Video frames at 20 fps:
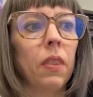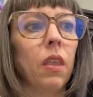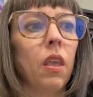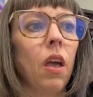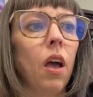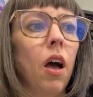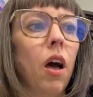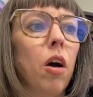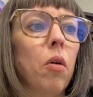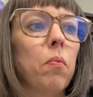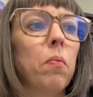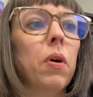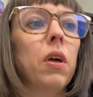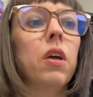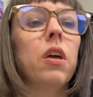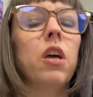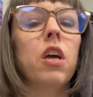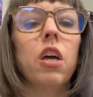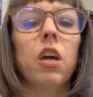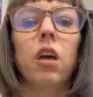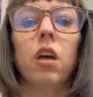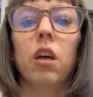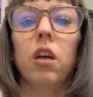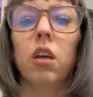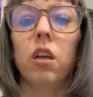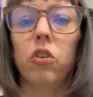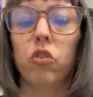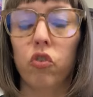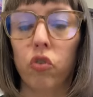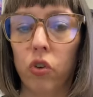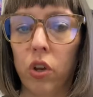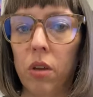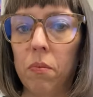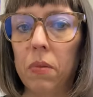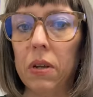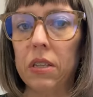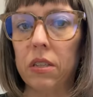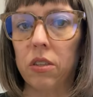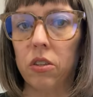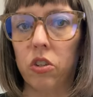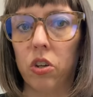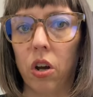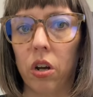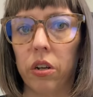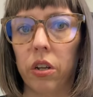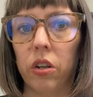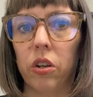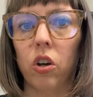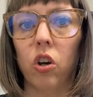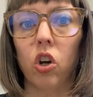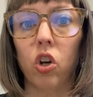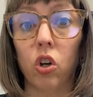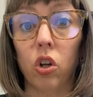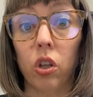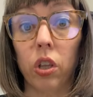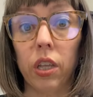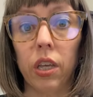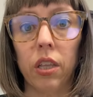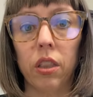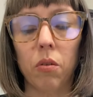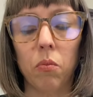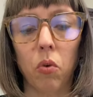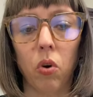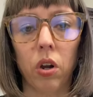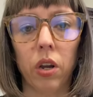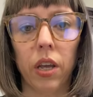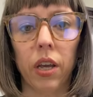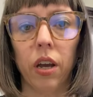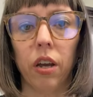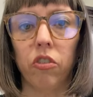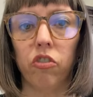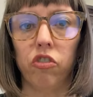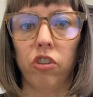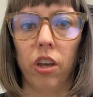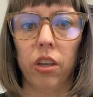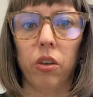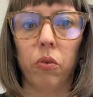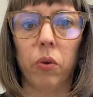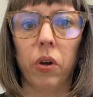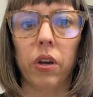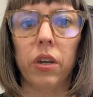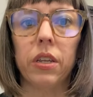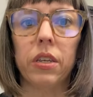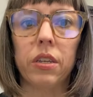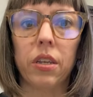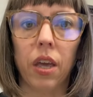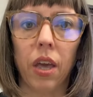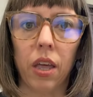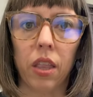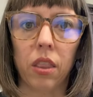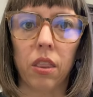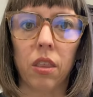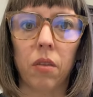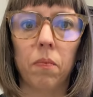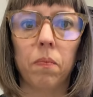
Um, treatment started early in the morning on January 10th,